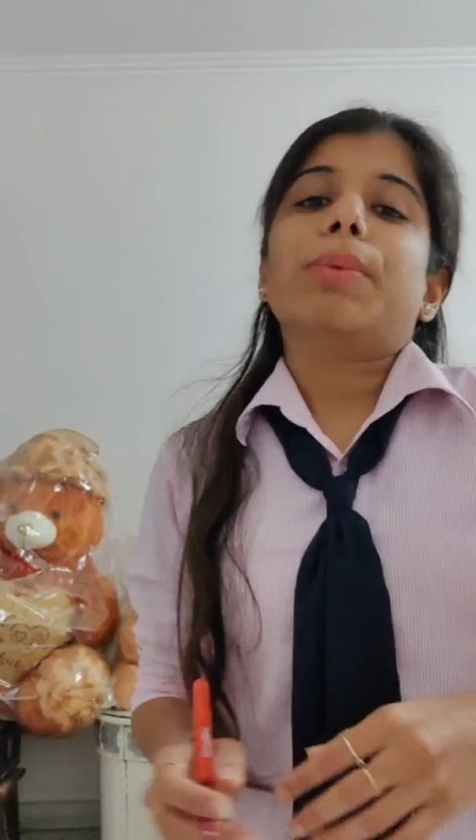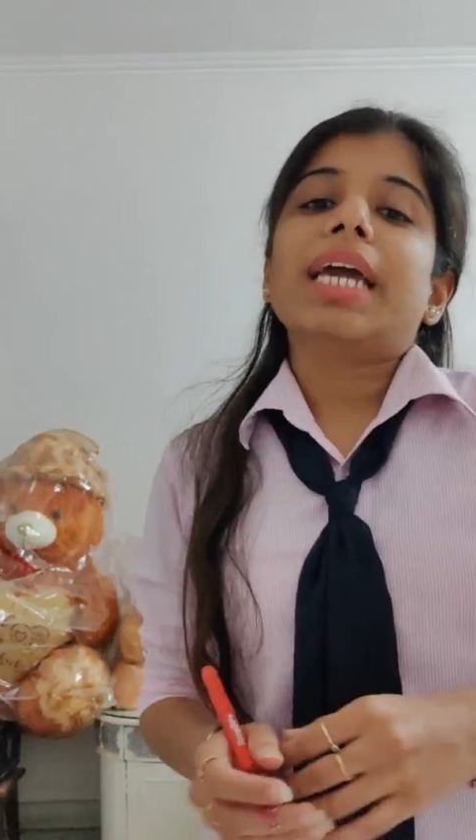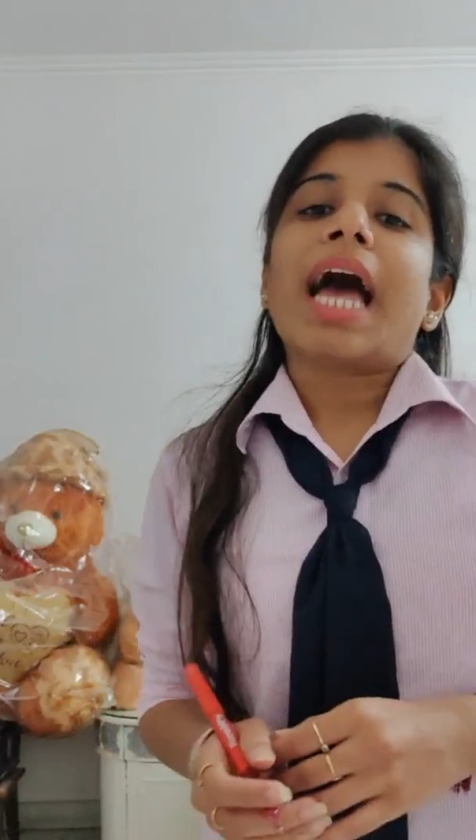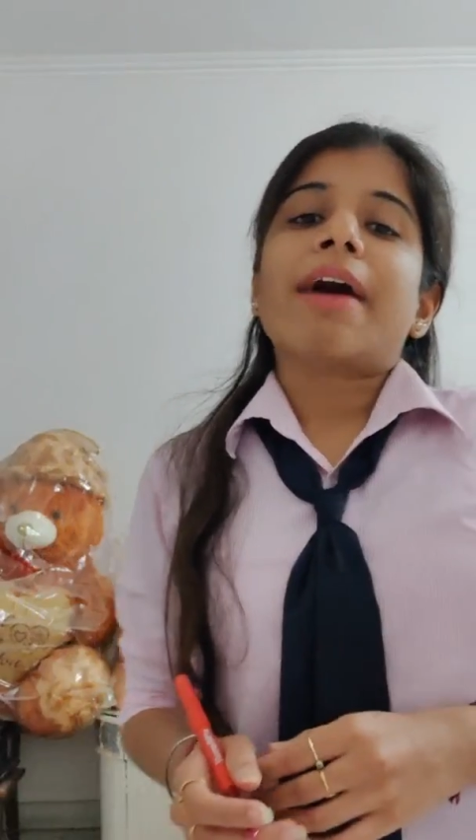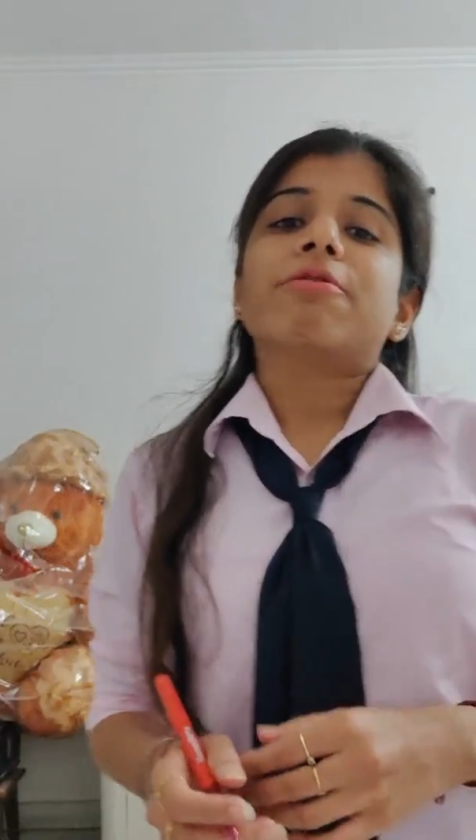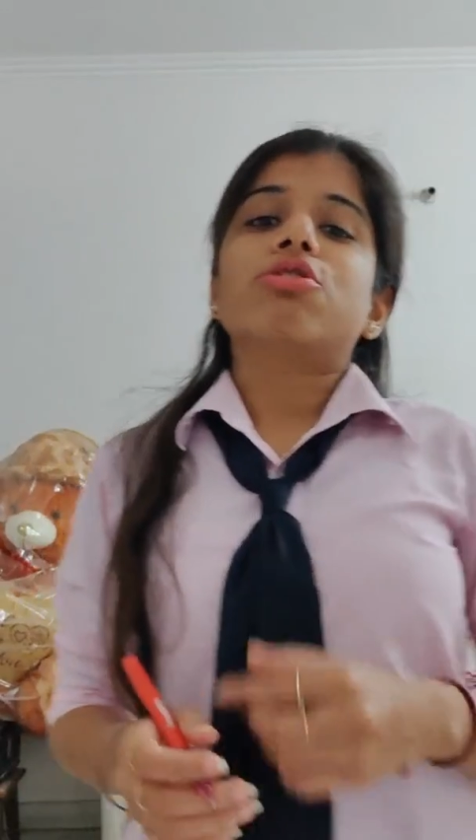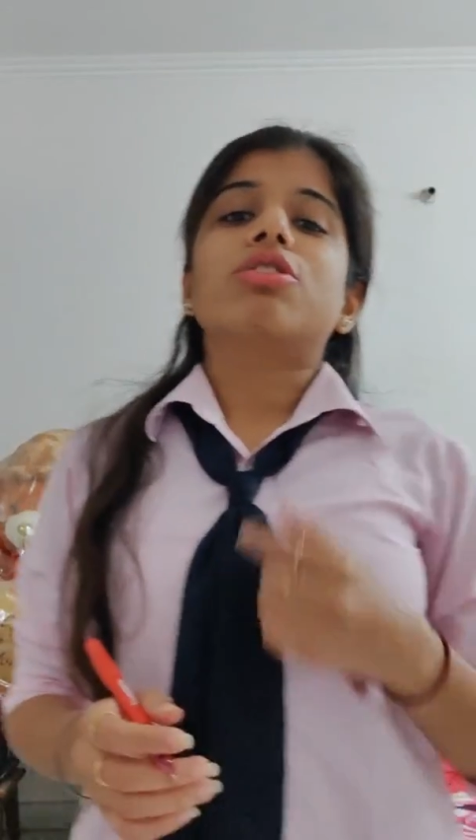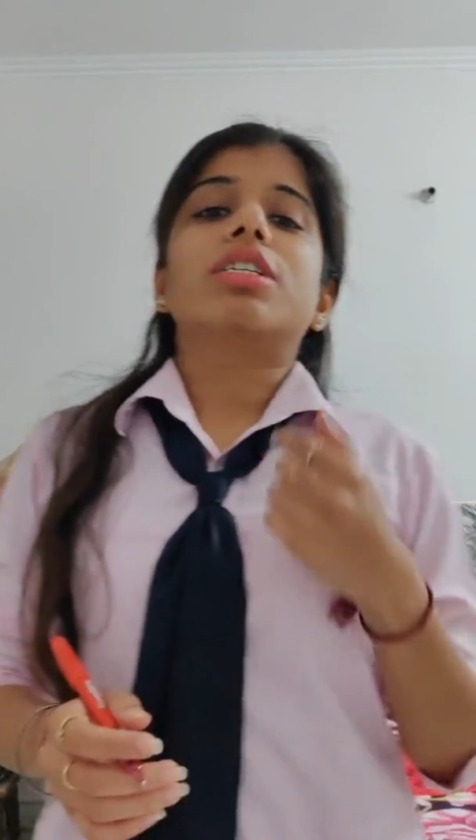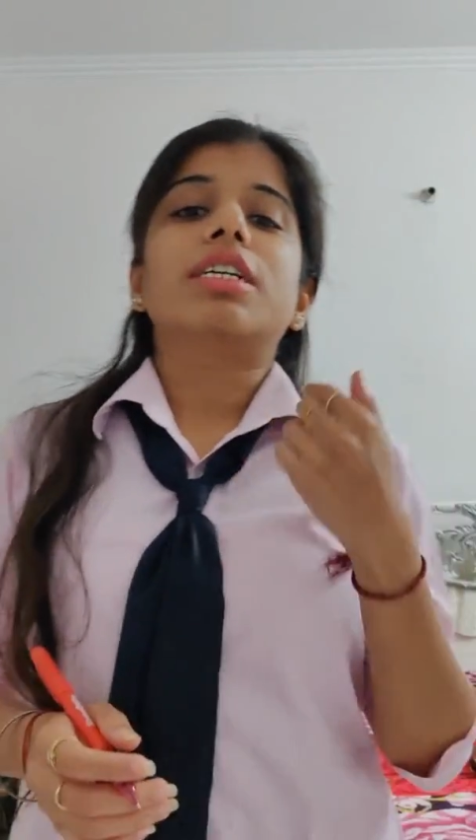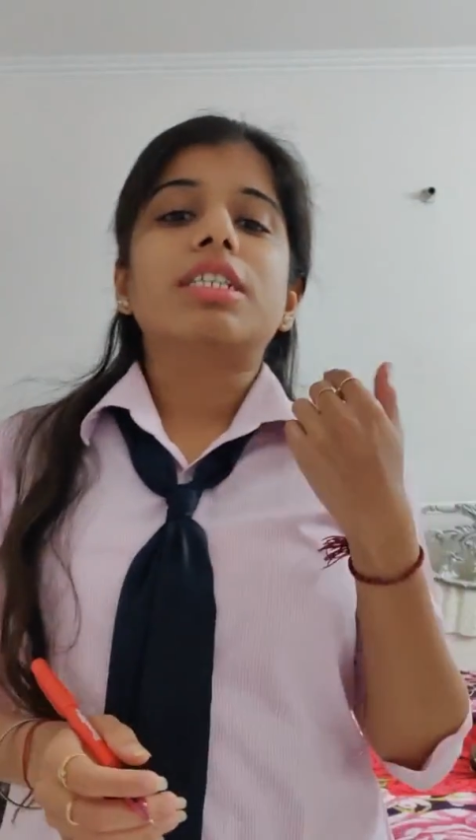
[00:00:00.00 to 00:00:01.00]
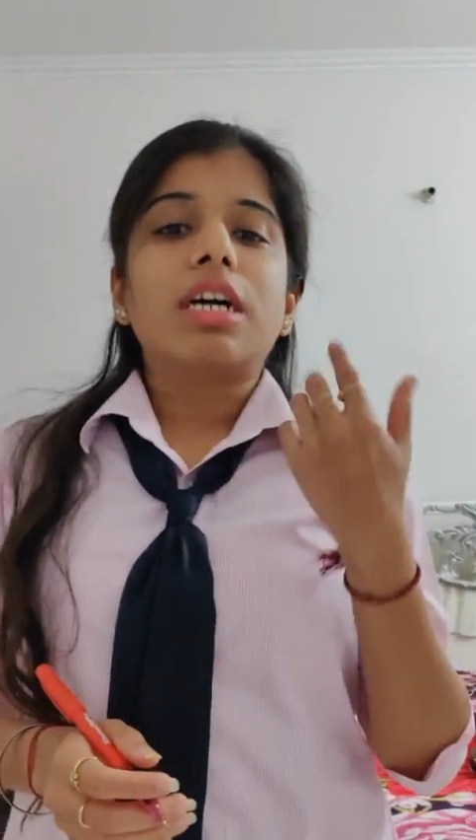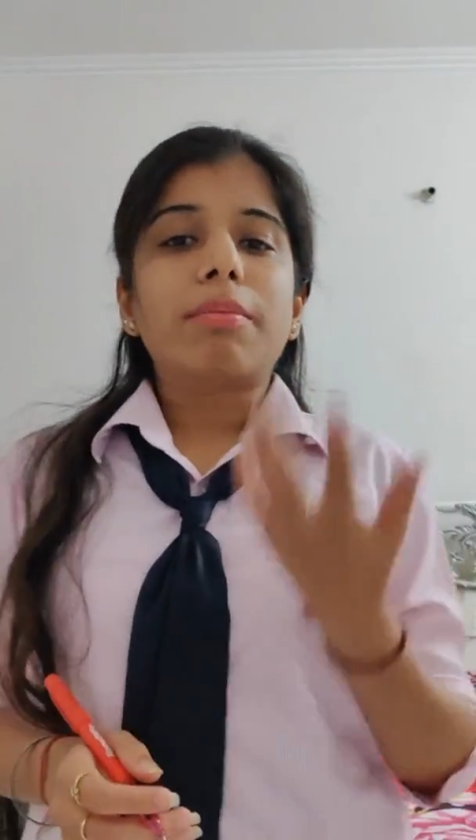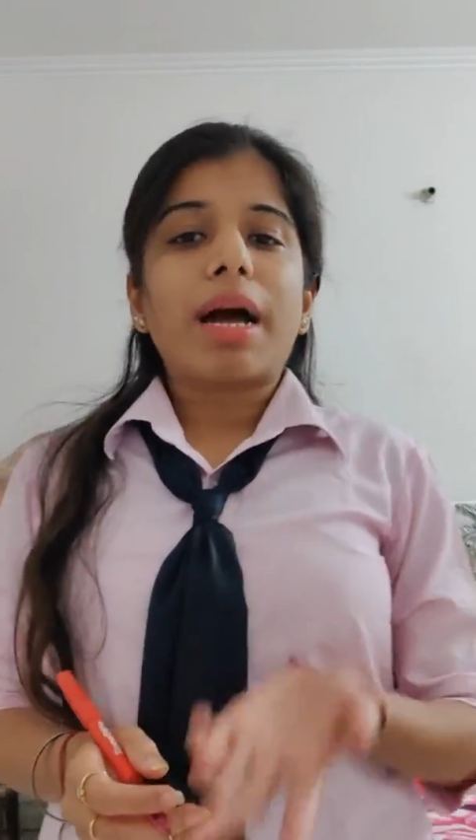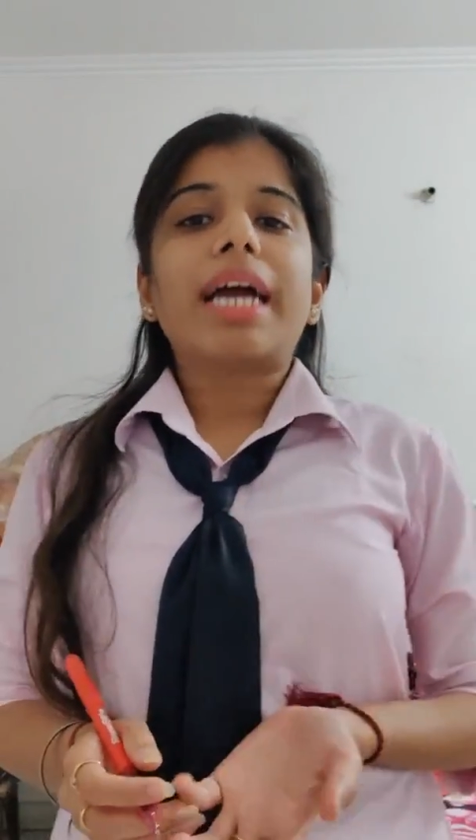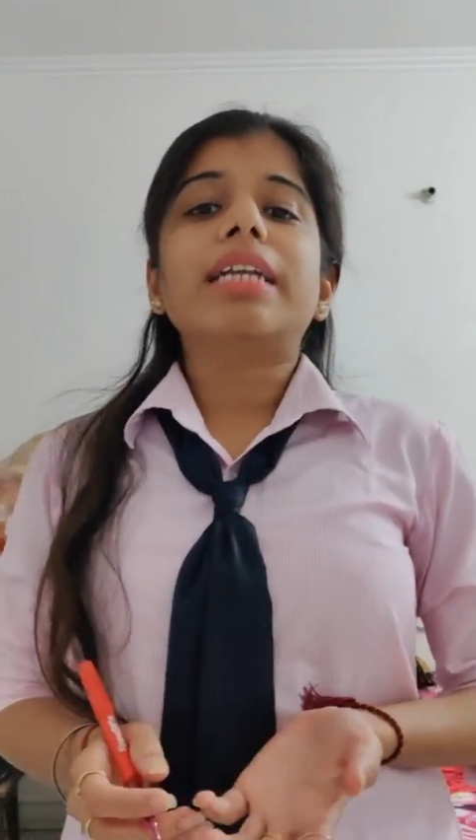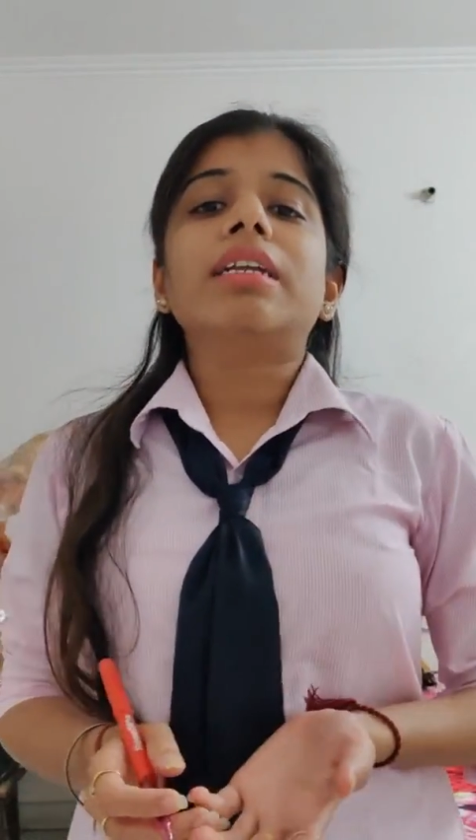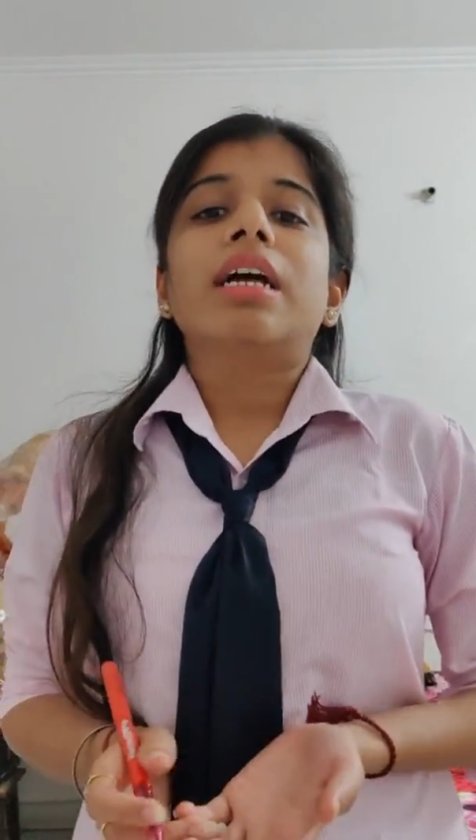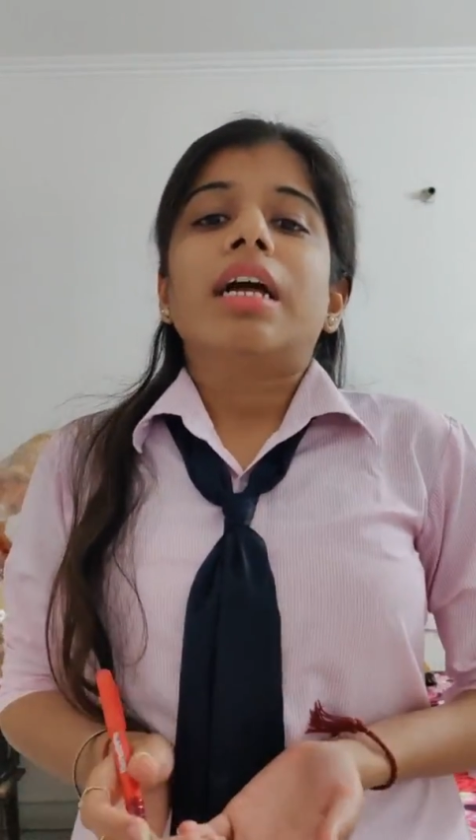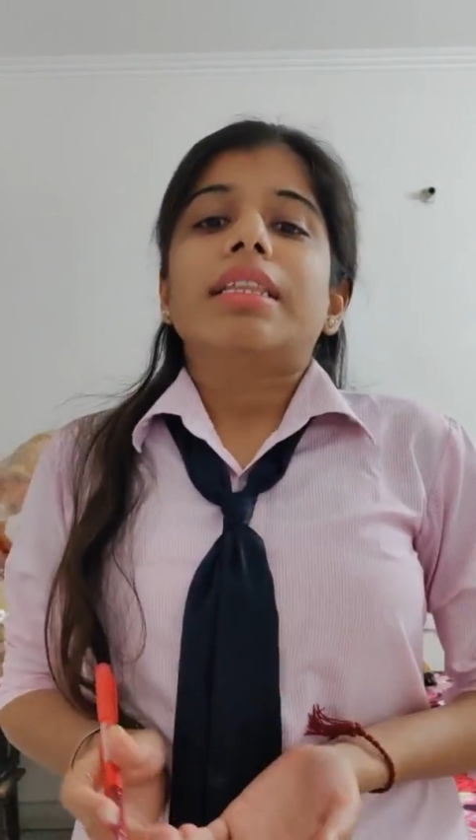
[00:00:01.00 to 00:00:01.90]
we have to determine